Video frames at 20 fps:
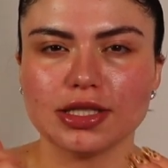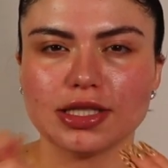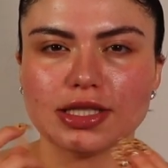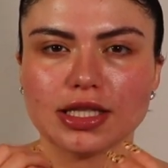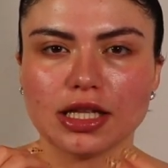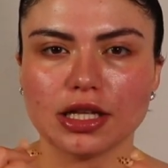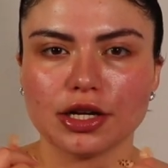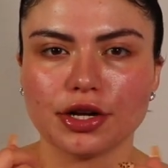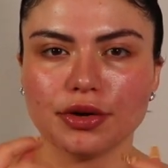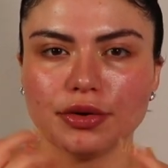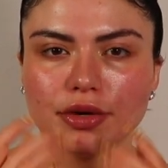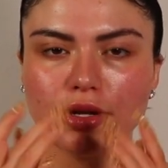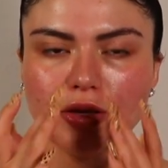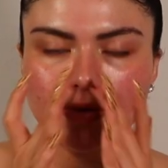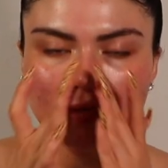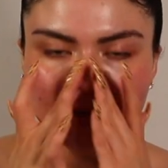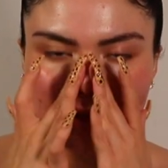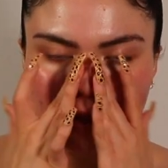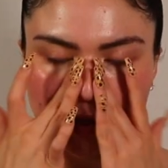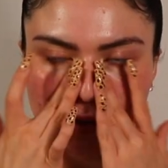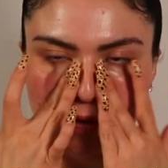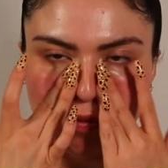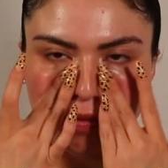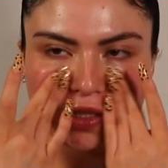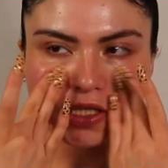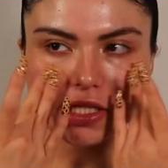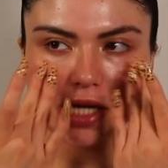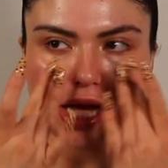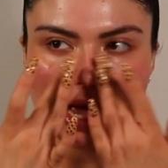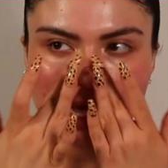silicone-y feeling,
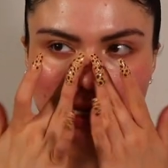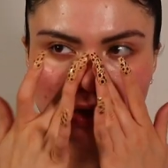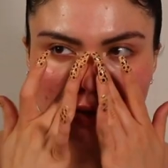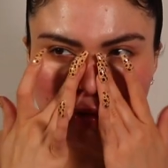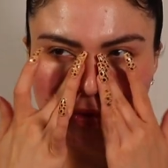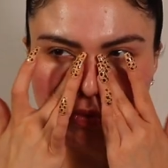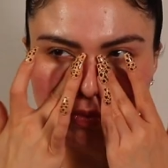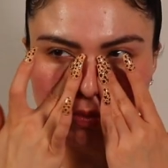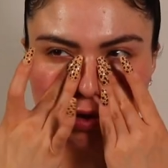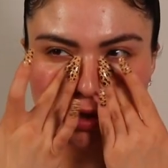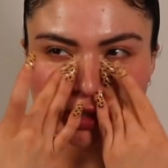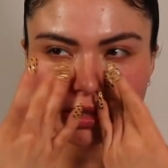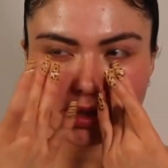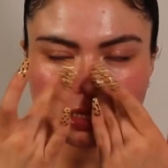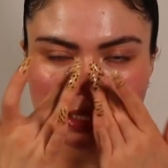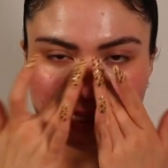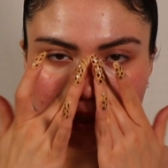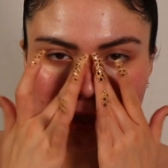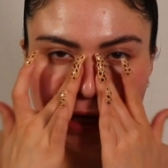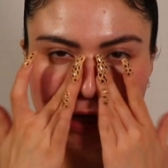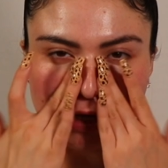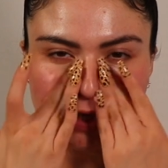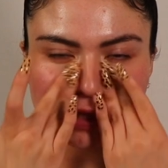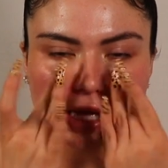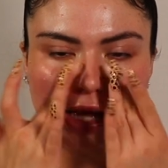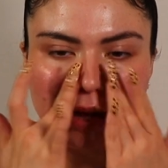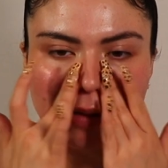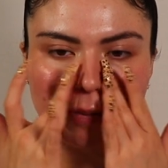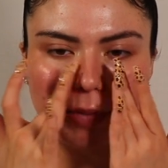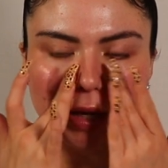which I don't personally like
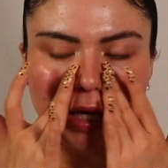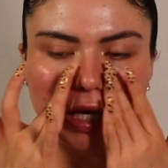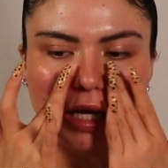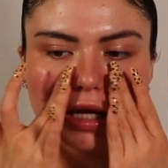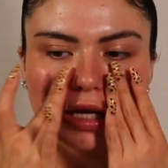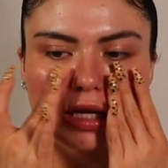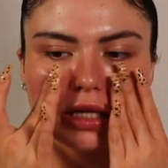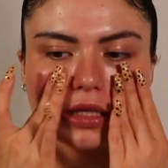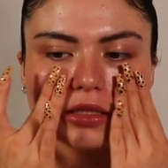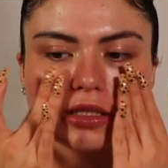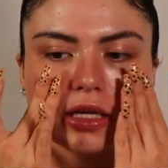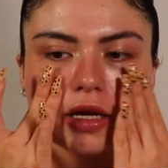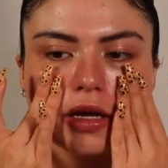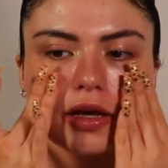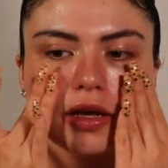that because